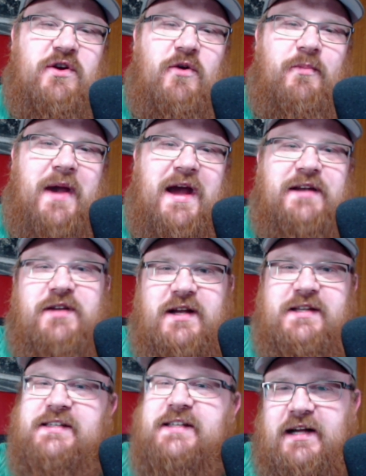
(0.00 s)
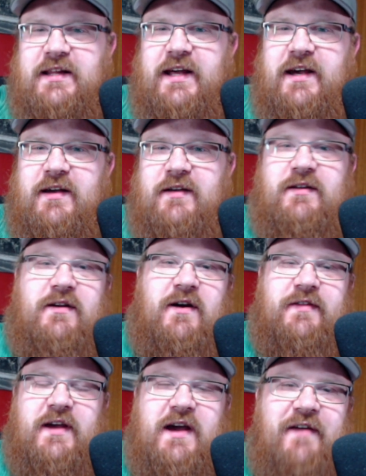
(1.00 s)
bent on suckling
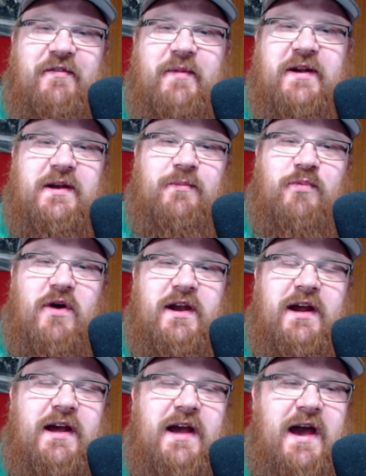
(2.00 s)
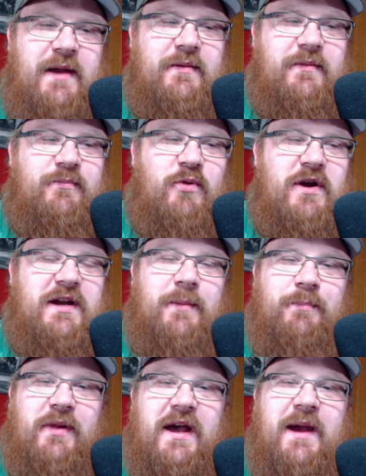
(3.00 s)
on the government and pointing
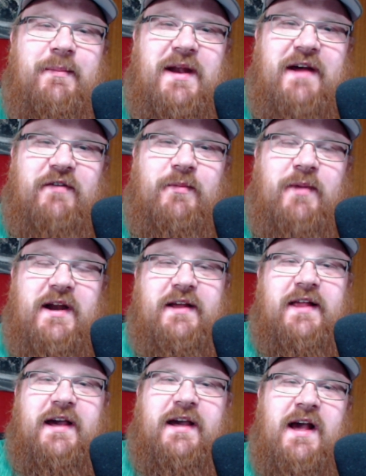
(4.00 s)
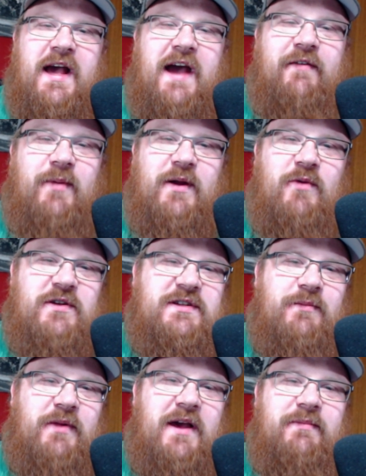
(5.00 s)
blame at everybody. Like, everybody wants
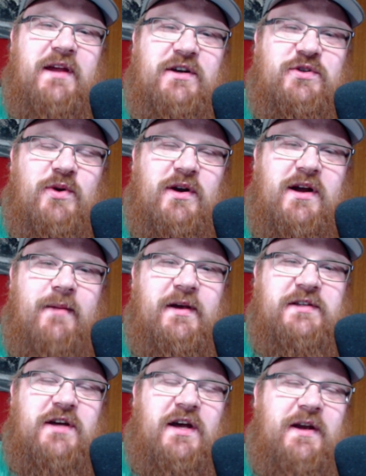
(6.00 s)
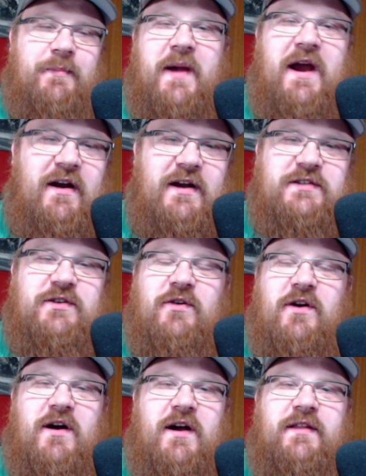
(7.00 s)
to blame their shortcomings on their parents
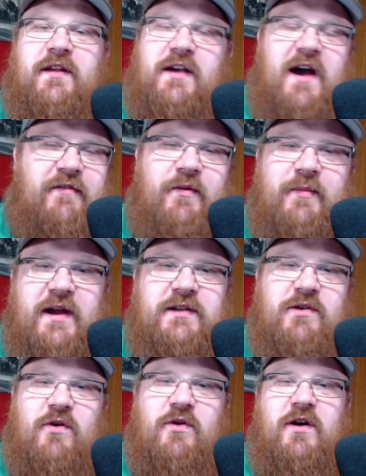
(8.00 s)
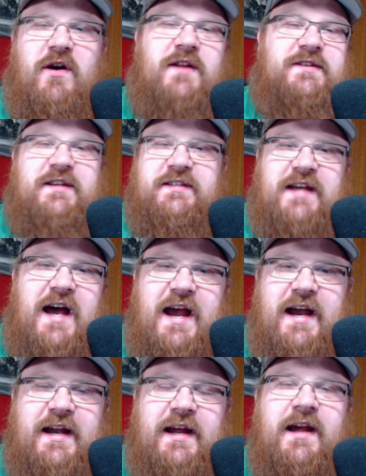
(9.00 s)
or on the government or on
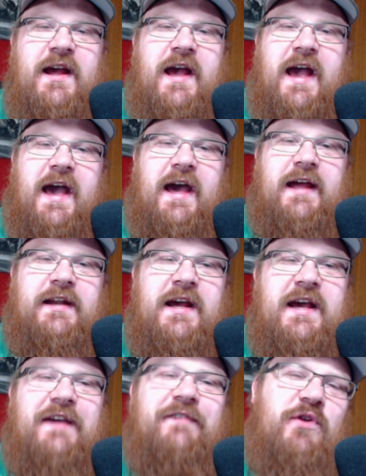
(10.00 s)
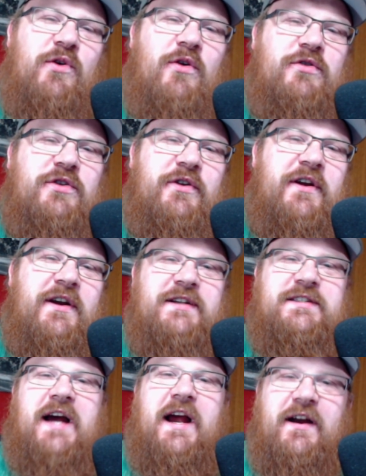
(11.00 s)
society. And if you go through your
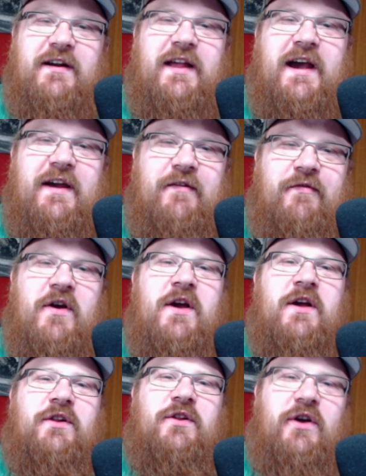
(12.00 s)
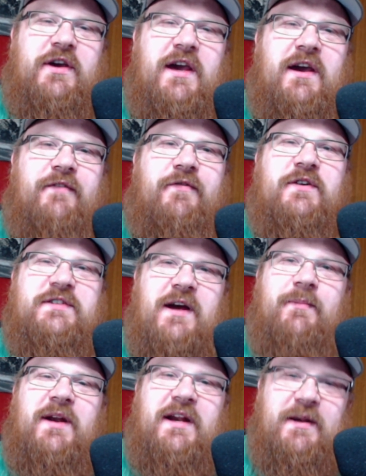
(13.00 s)
entire life looking for
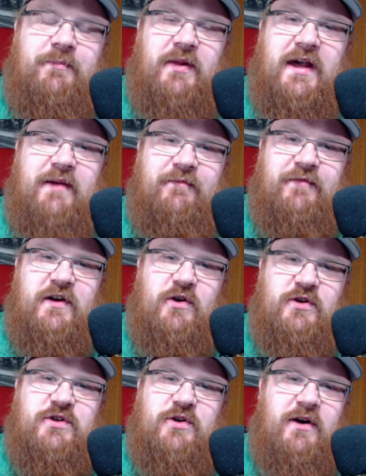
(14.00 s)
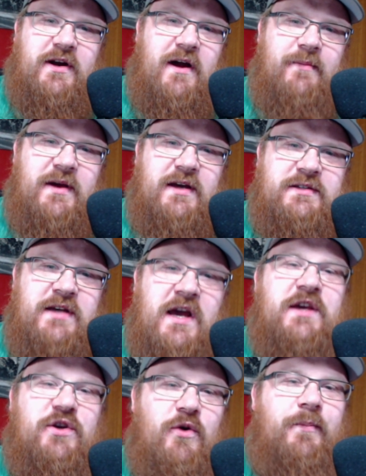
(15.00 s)
somebody to blame for your shortcomings,
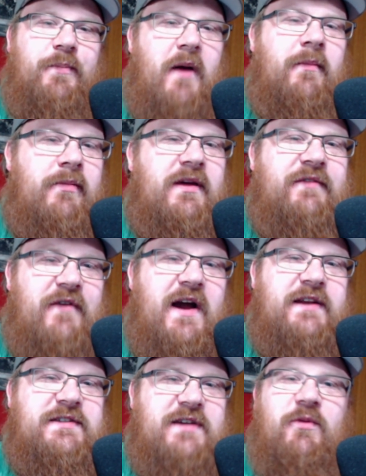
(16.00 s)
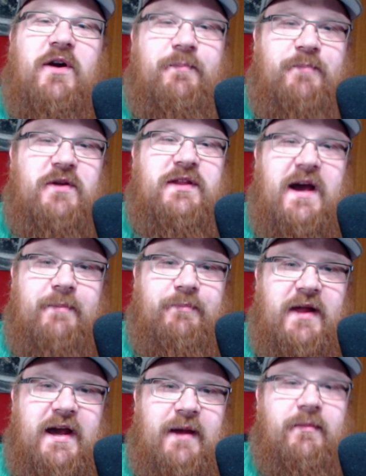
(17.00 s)
you'll probably find somewhere to put that
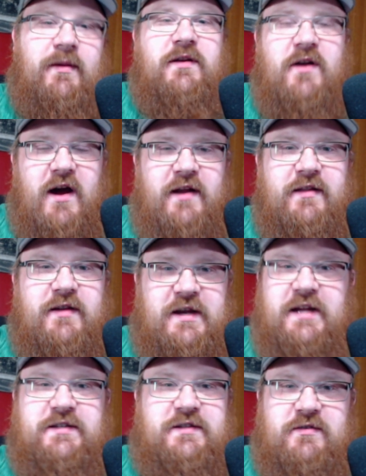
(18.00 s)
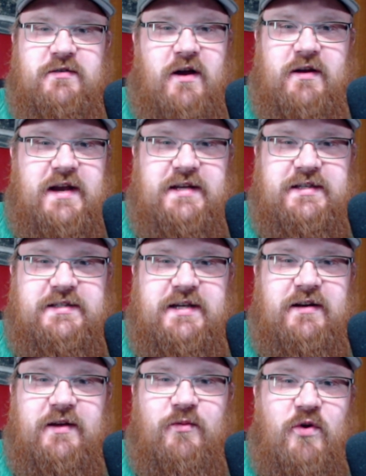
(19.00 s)
blame. Not that it's not
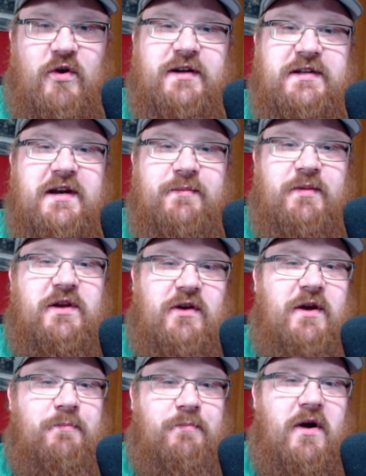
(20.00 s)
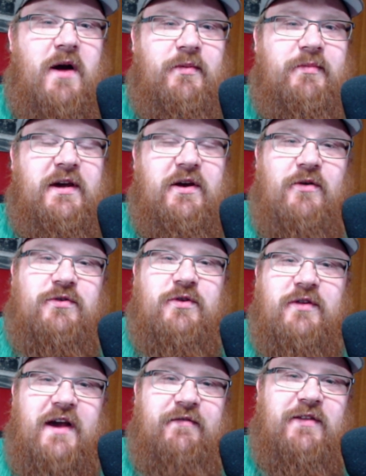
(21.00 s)
necessarily warranted, but you can probably go
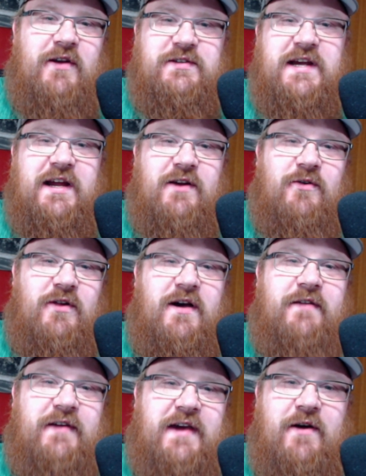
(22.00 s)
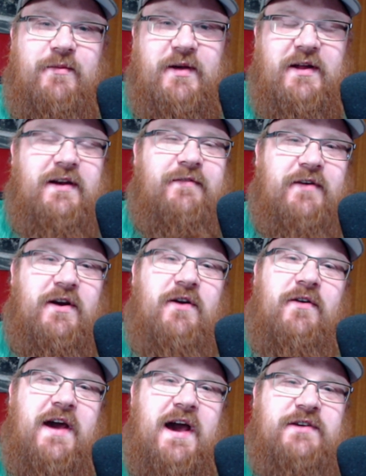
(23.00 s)
through life without taking a whole lot of accountability for your
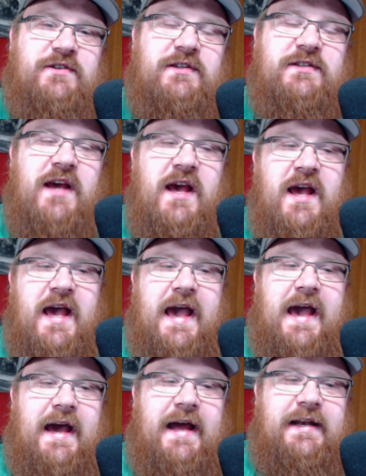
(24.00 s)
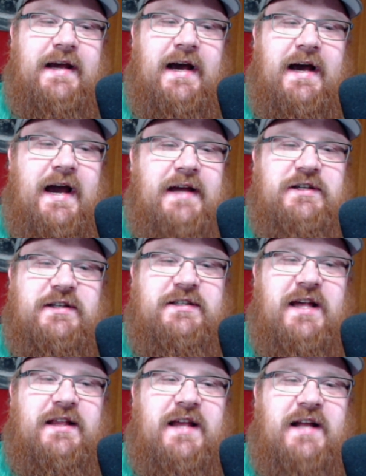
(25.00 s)
own actions. And I just
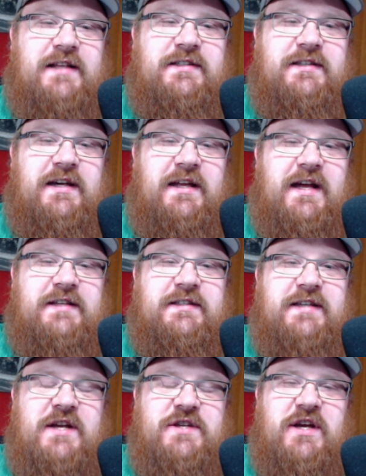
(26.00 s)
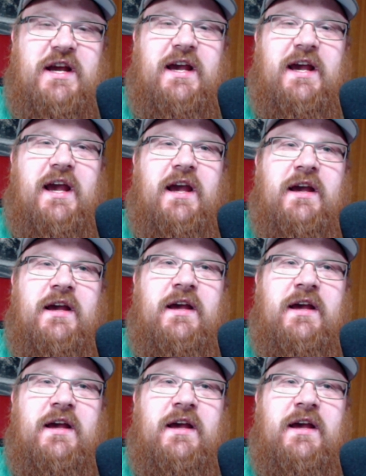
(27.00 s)
think that's such a